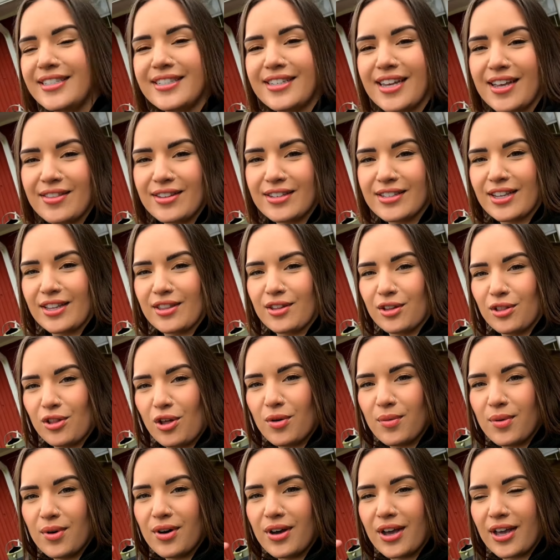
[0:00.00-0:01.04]
done this on the
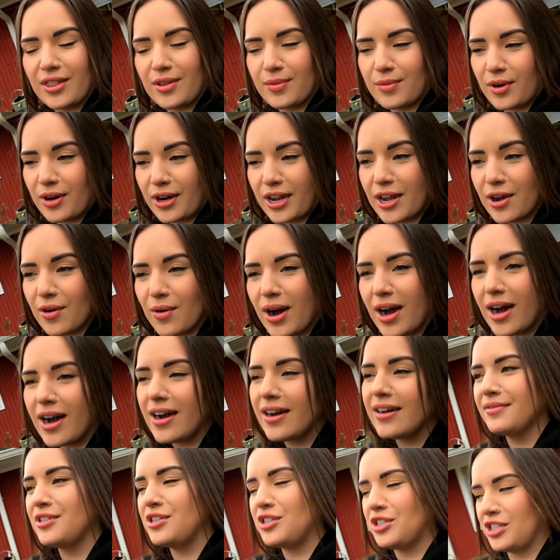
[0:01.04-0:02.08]
Lobo and the
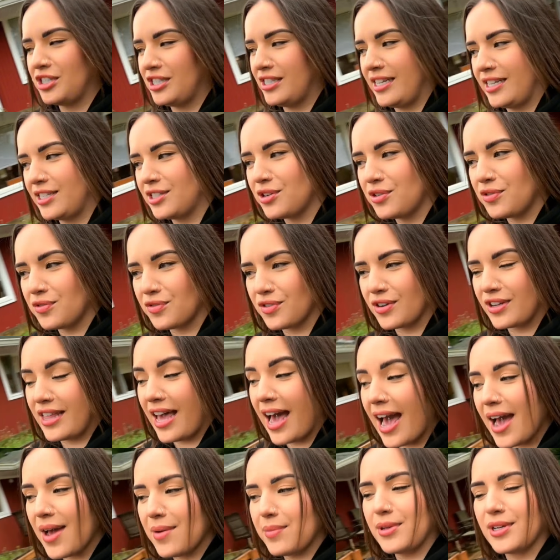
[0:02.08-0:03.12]
Boricua. You should stay tuned for
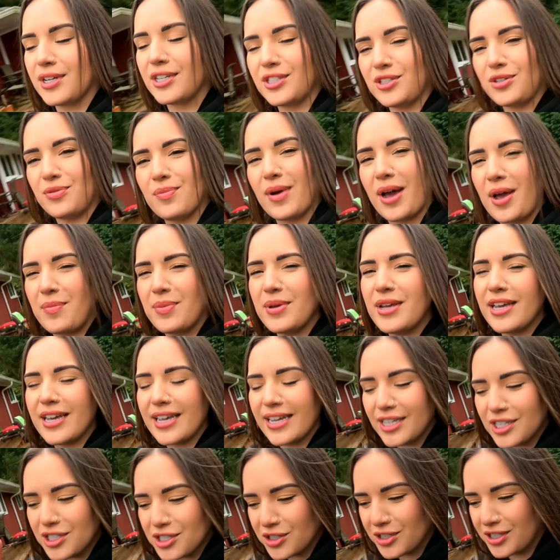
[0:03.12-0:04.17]
that because you might be
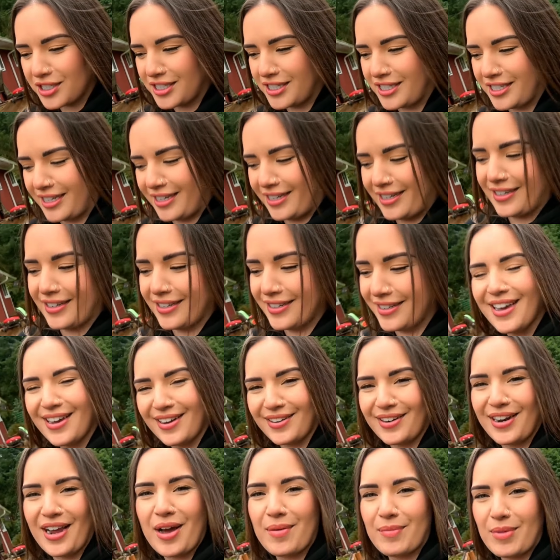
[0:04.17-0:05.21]
interested
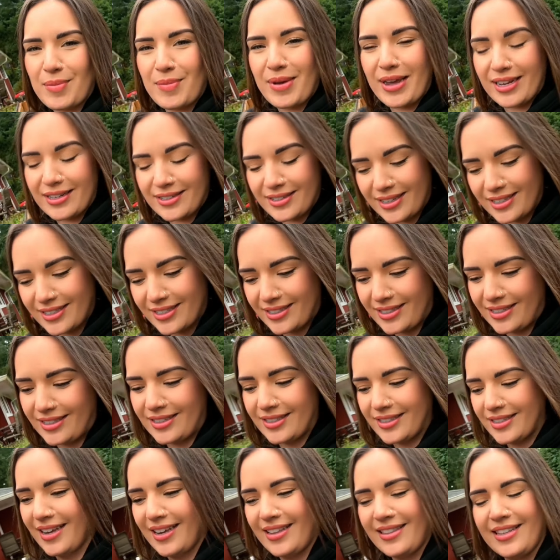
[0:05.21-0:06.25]
on how my man does
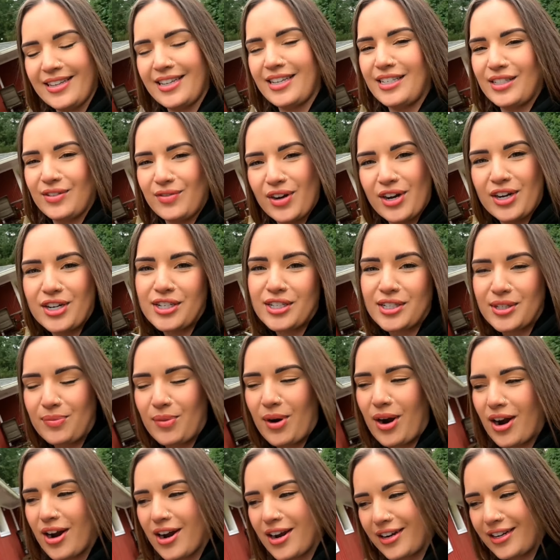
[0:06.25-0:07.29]
this. I think he's very
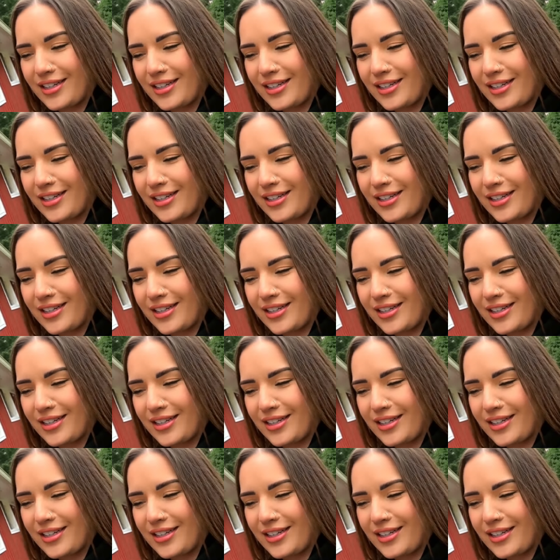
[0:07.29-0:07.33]
smart and